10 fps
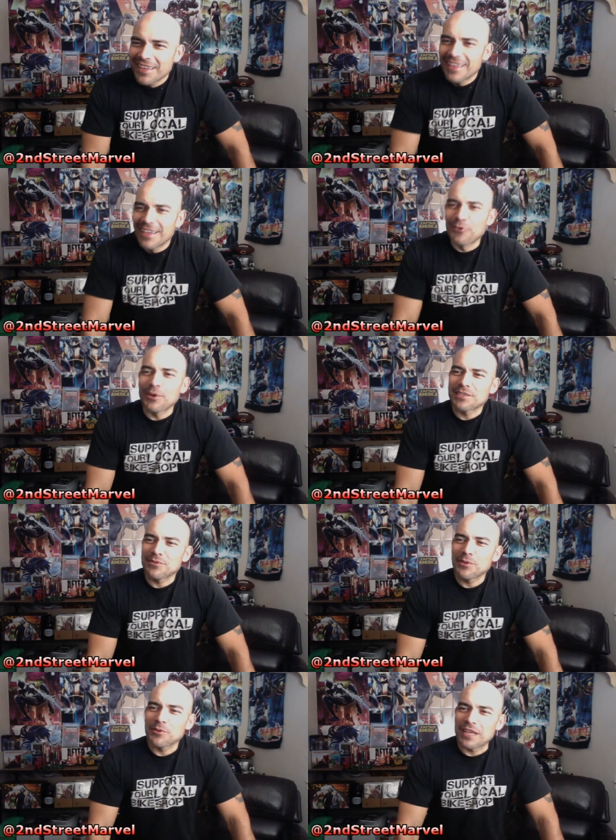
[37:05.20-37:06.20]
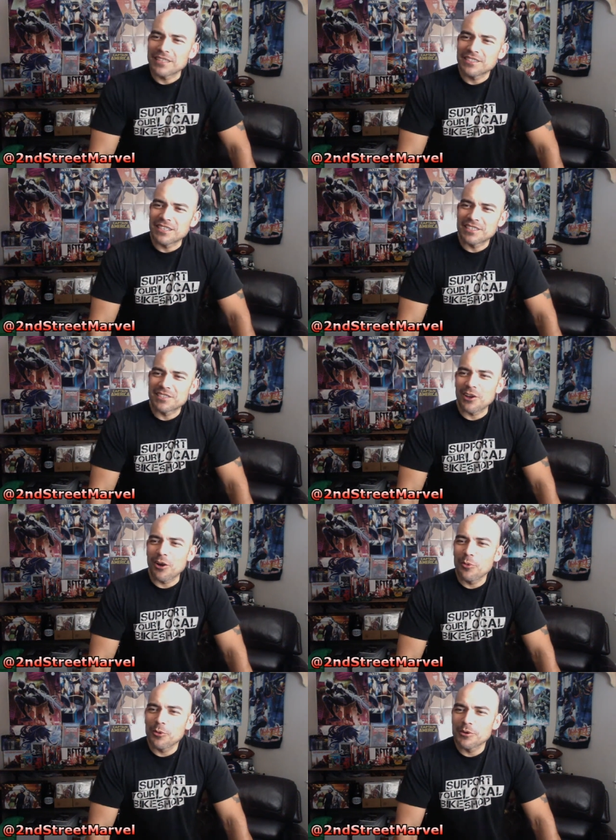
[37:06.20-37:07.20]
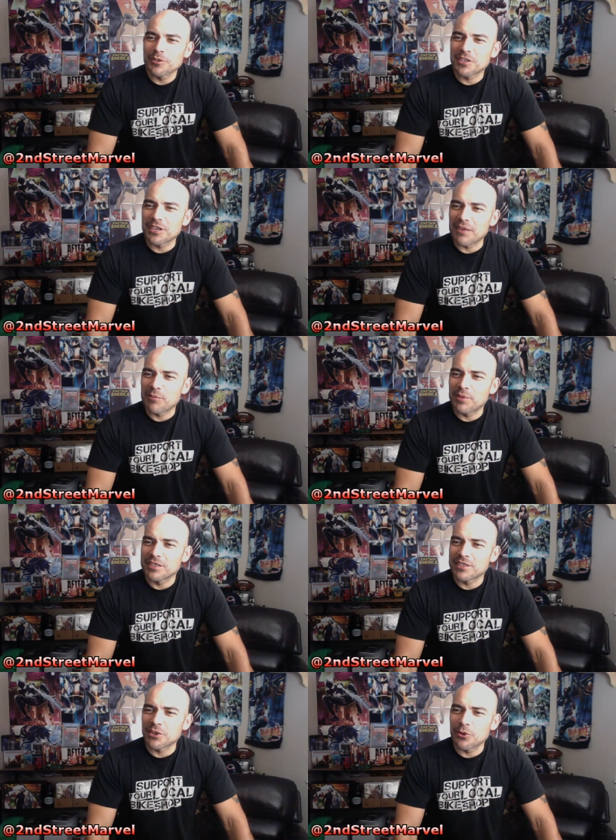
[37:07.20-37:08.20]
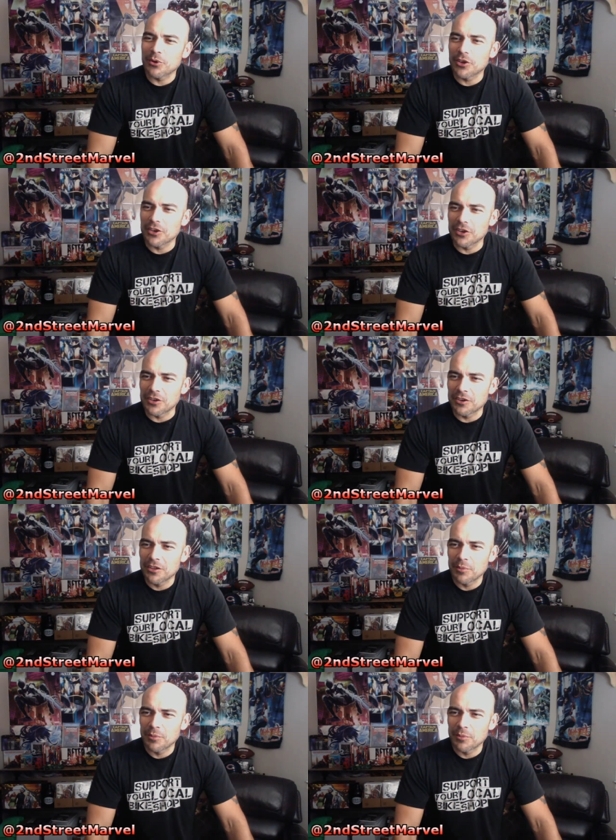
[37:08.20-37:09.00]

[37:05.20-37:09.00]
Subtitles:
Aggressively Relaxing says, Star Wars could have been so good,